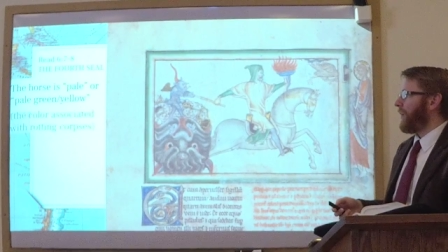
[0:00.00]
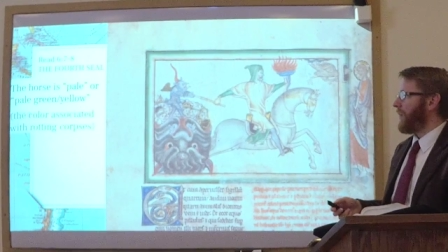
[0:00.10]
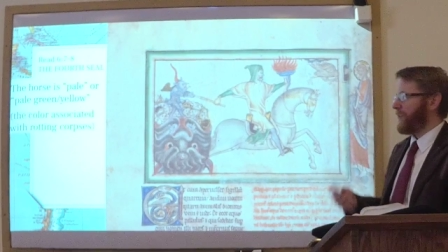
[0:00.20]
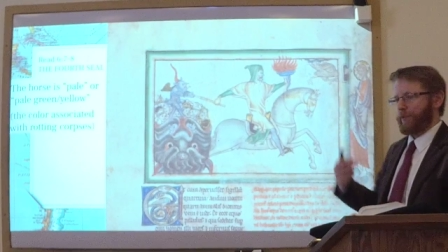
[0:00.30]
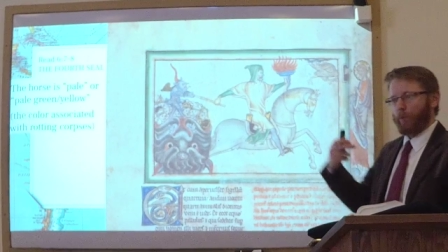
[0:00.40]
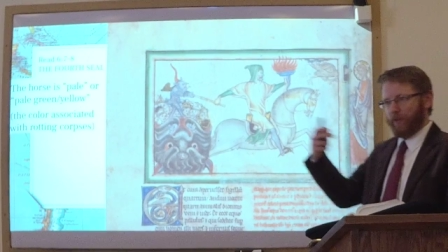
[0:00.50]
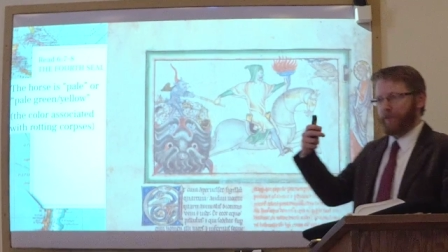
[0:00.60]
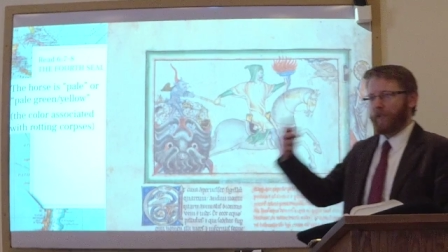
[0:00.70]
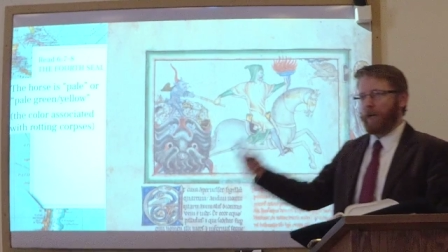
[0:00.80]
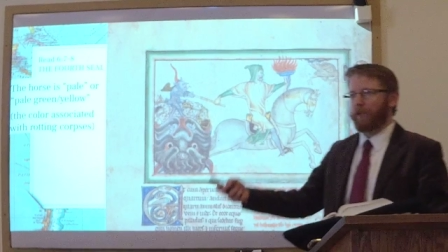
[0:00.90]
is, was
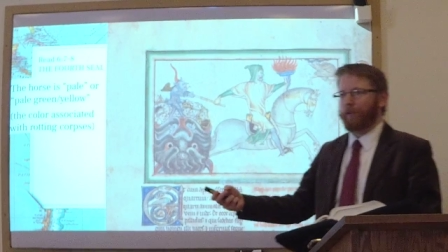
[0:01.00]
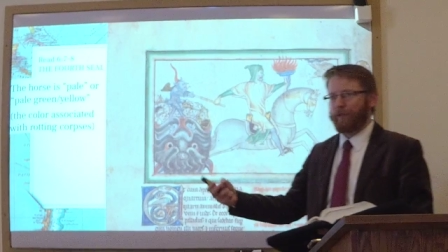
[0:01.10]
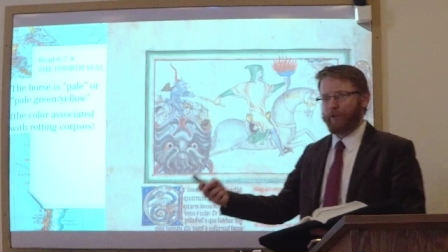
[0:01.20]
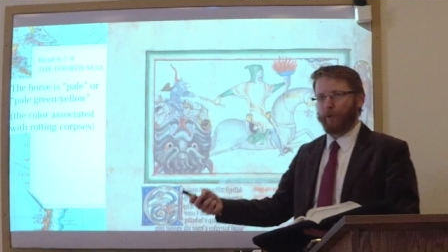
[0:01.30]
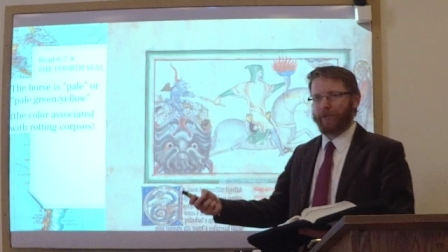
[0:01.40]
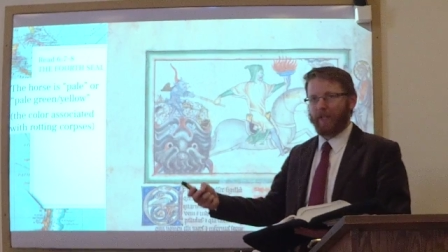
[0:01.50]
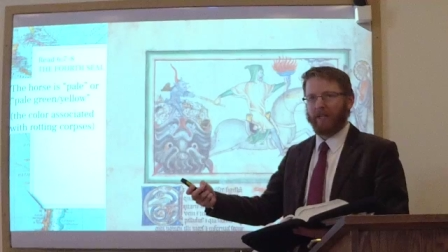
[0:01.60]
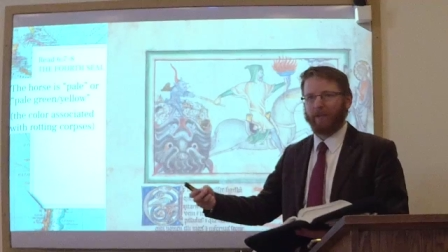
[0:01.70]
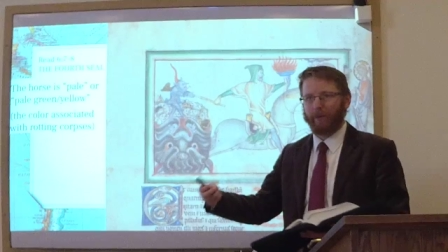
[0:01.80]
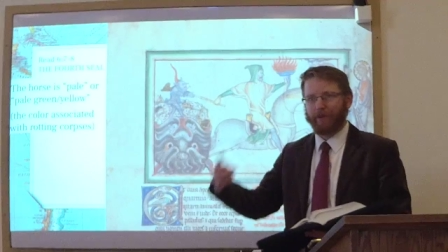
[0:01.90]
the color
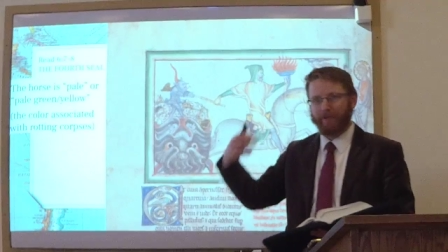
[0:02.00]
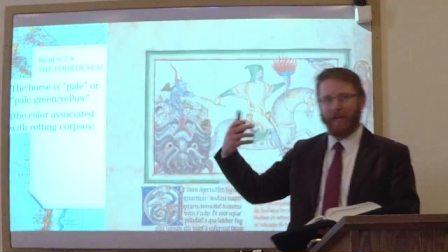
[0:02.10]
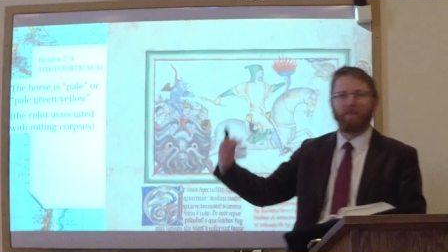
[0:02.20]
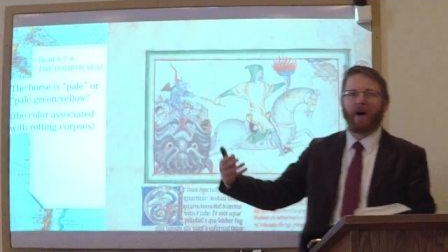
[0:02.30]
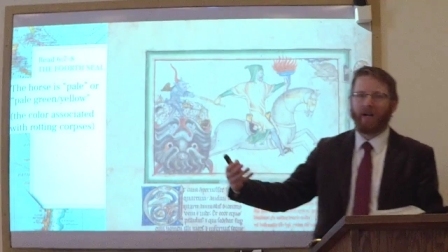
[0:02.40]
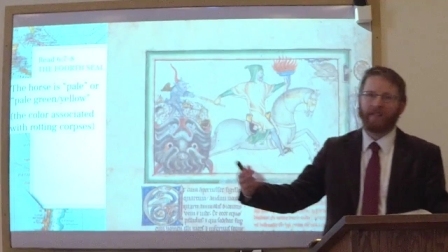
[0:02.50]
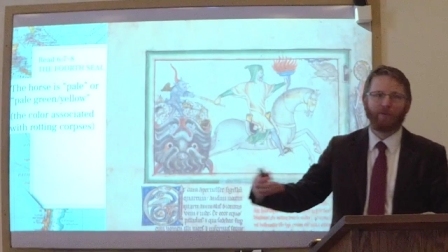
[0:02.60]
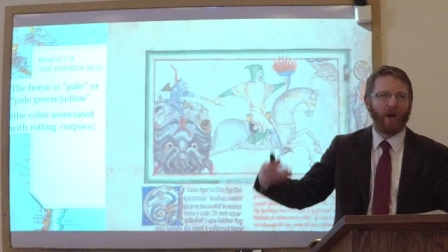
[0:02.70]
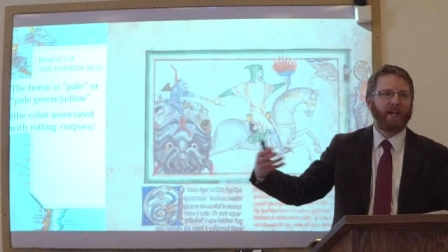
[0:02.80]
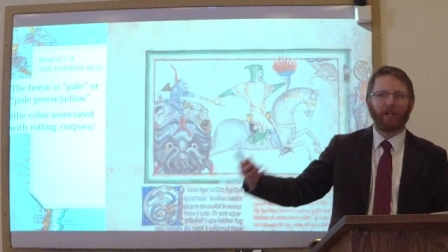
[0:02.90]
associated with dead bodies,
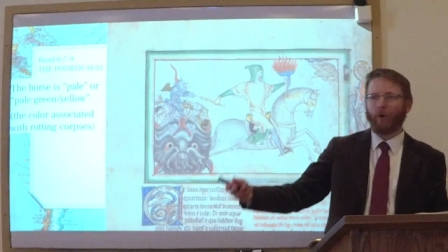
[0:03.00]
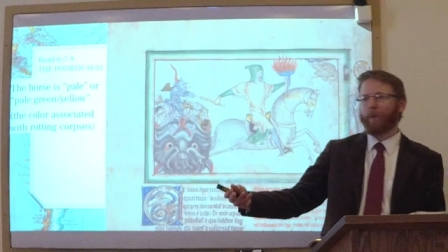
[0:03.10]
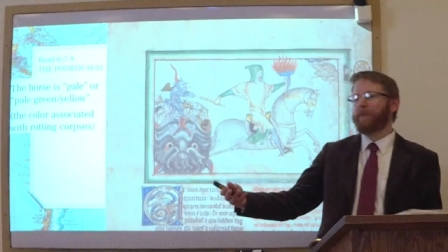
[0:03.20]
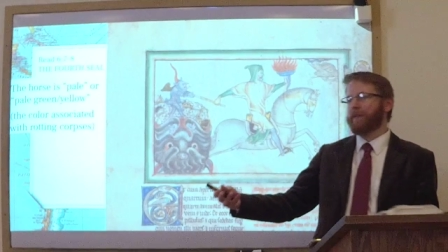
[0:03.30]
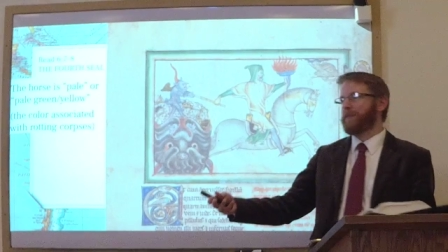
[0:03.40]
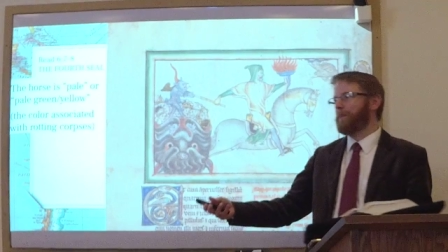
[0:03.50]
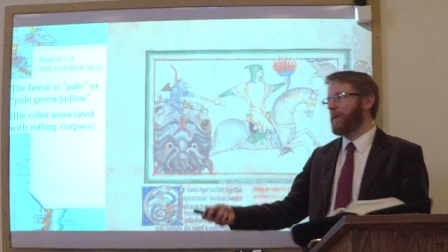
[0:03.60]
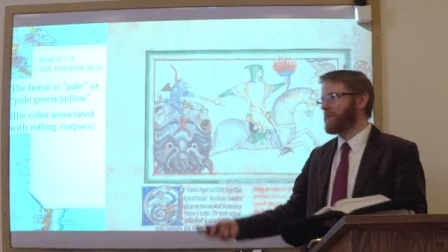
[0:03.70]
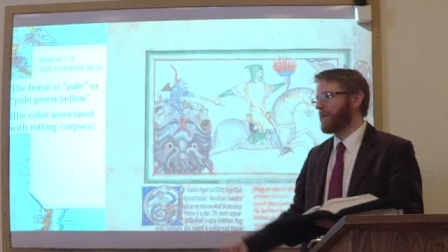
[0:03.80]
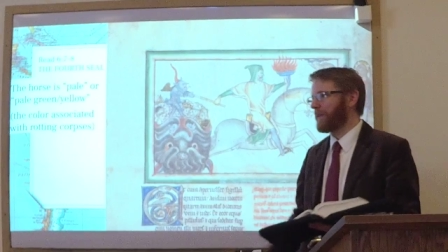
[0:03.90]
rotting corpses,
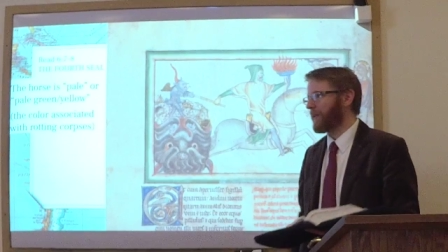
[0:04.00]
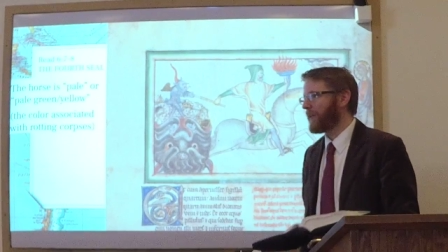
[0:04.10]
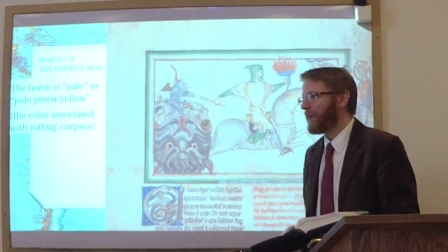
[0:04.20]
basically.